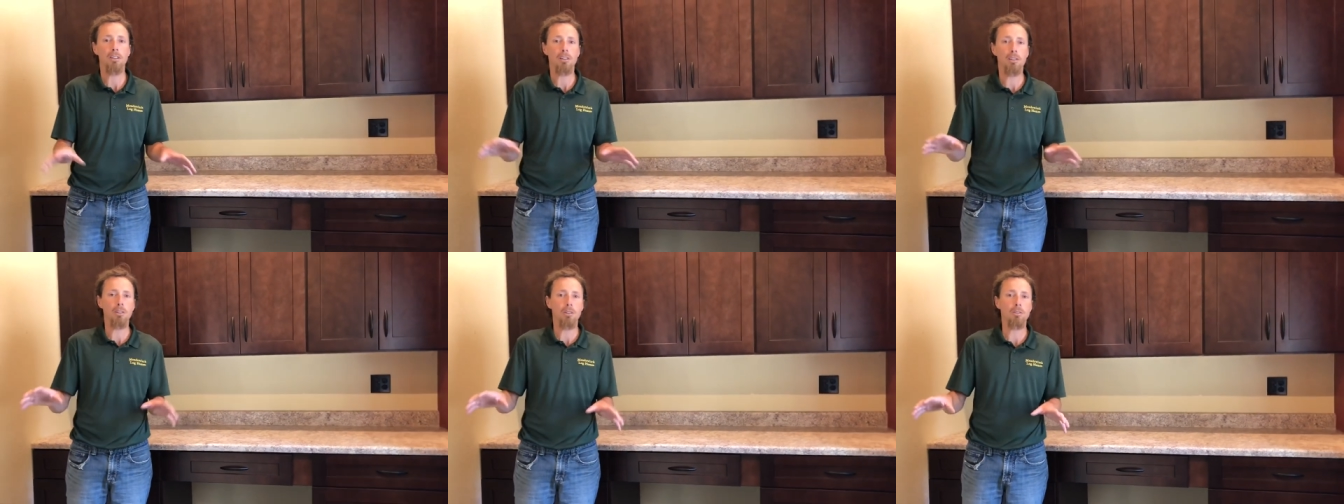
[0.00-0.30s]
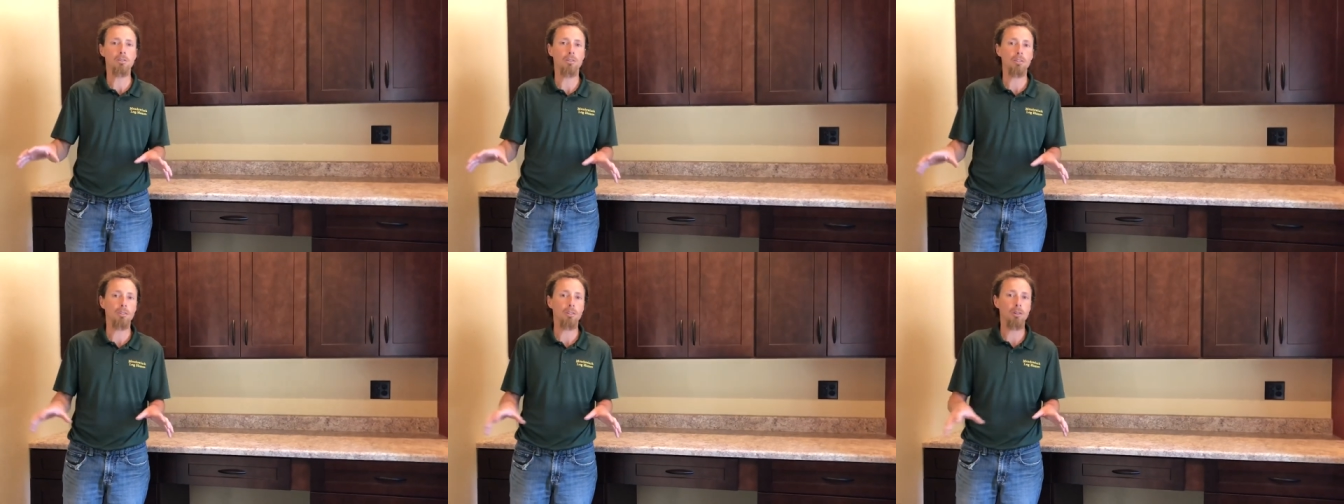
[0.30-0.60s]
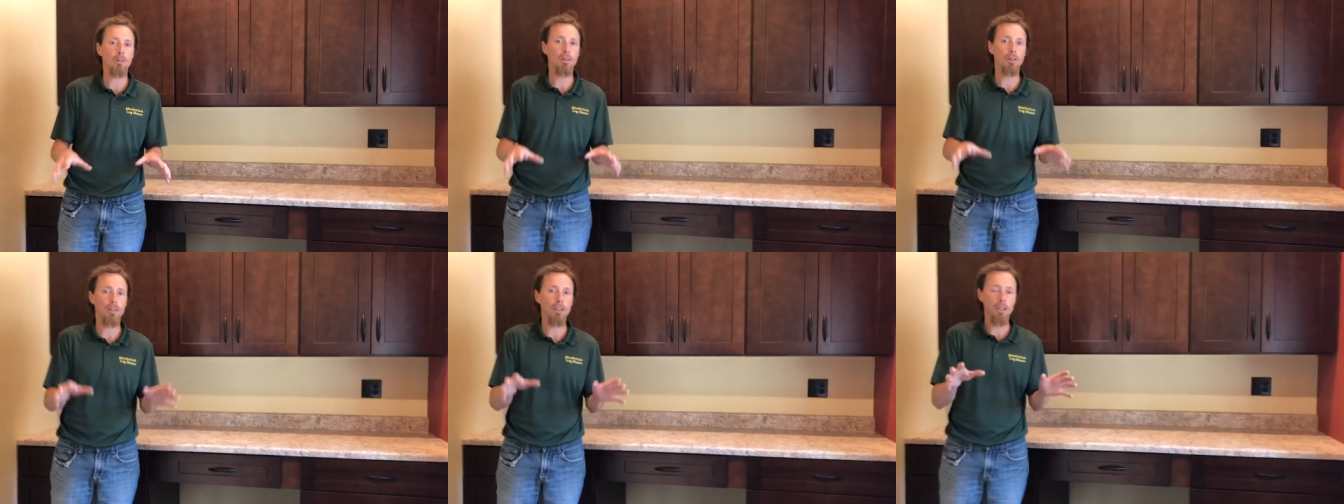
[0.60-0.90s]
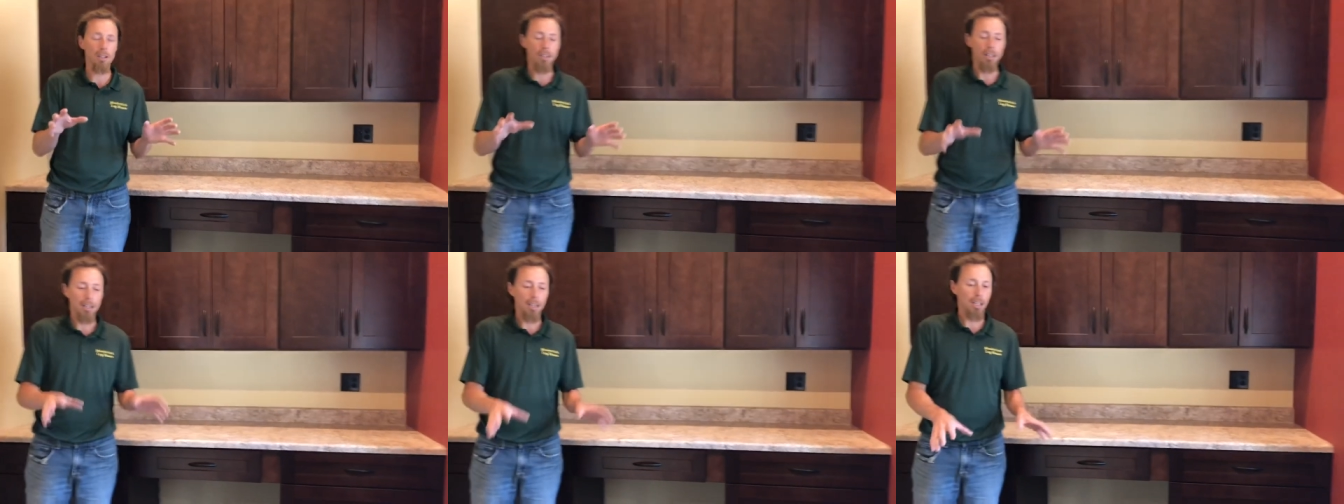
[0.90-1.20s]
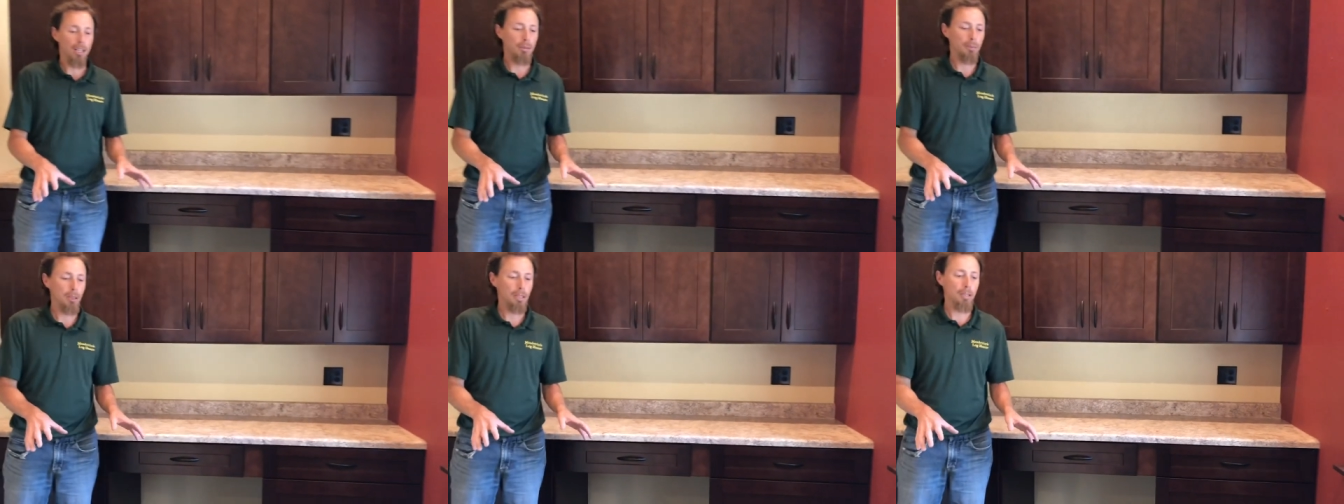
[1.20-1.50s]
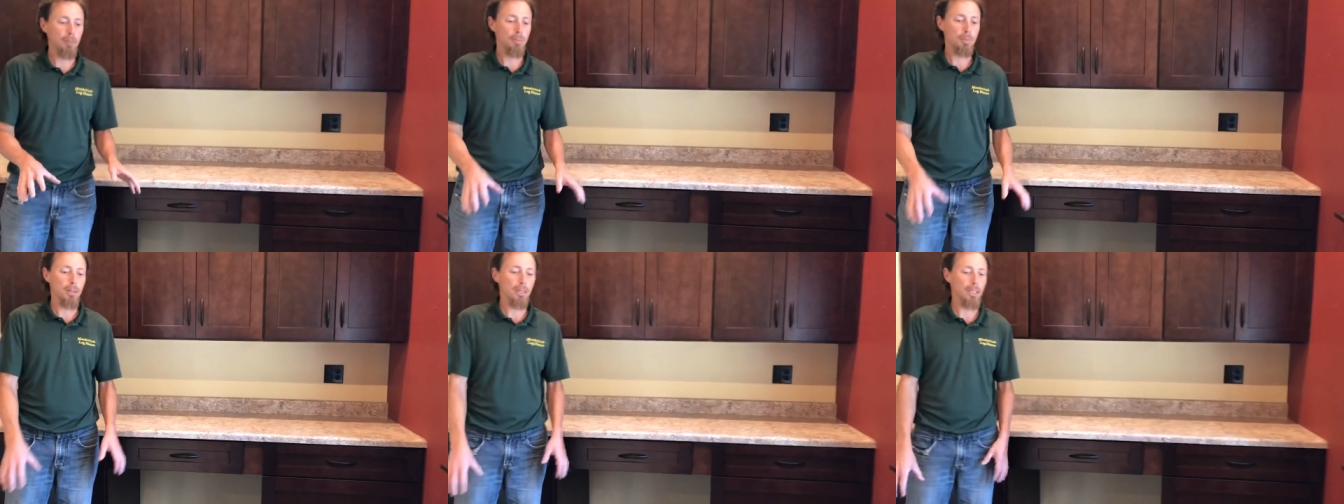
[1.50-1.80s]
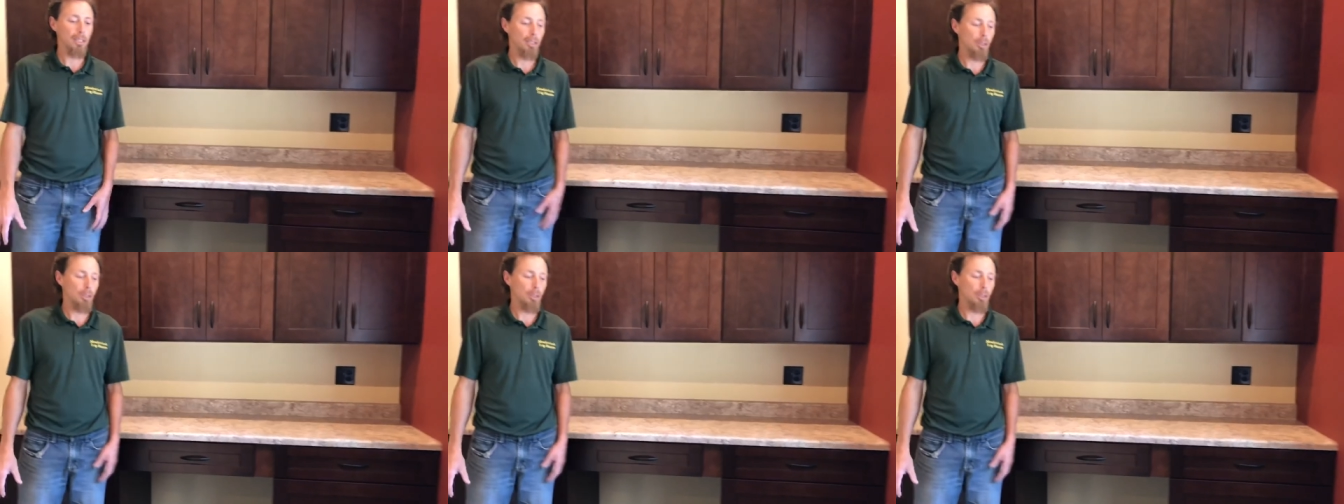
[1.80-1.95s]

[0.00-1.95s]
I'll close the door and be completely